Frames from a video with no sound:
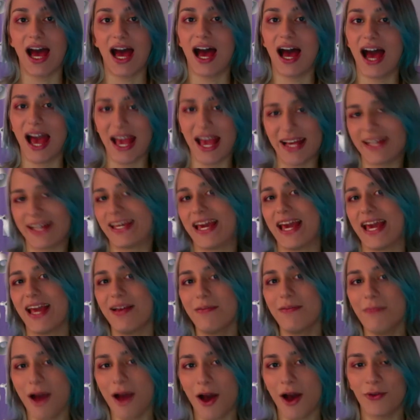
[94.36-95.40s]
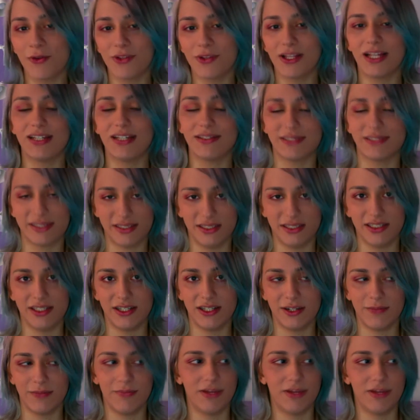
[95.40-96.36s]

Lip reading: I came out last year,